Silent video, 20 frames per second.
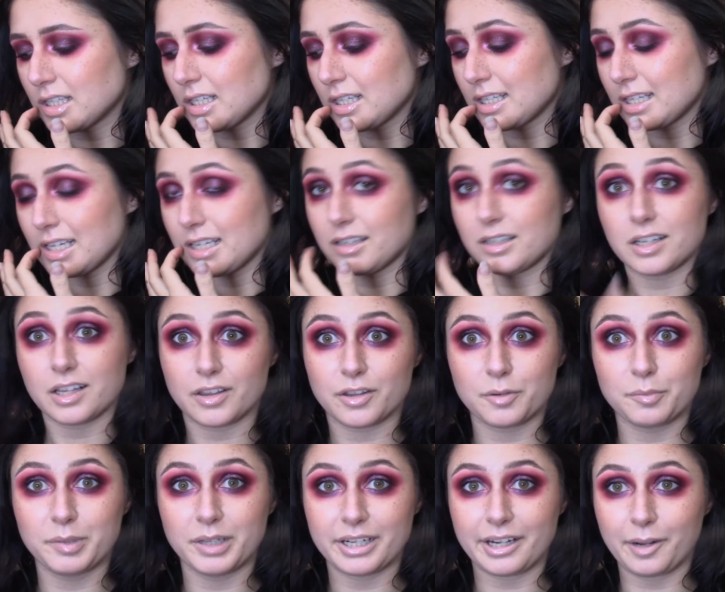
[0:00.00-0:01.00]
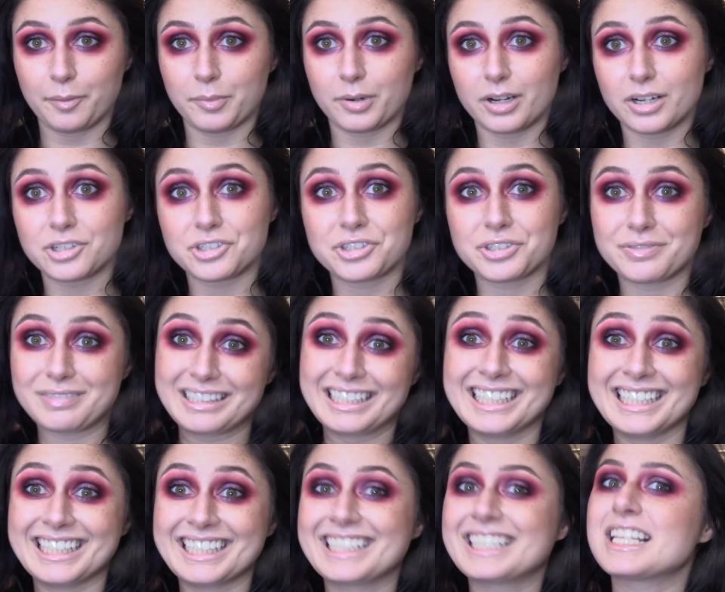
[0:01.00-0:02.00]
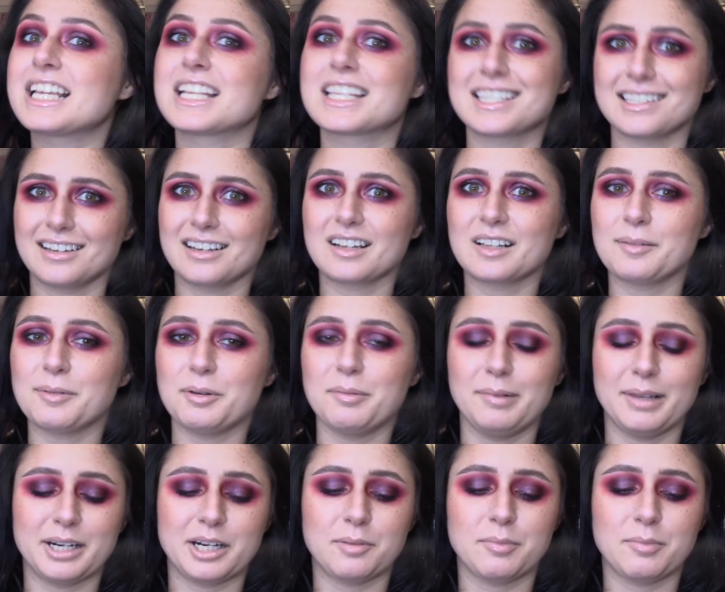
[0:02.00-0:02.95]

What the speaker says: is another blending brush. It's not all about blending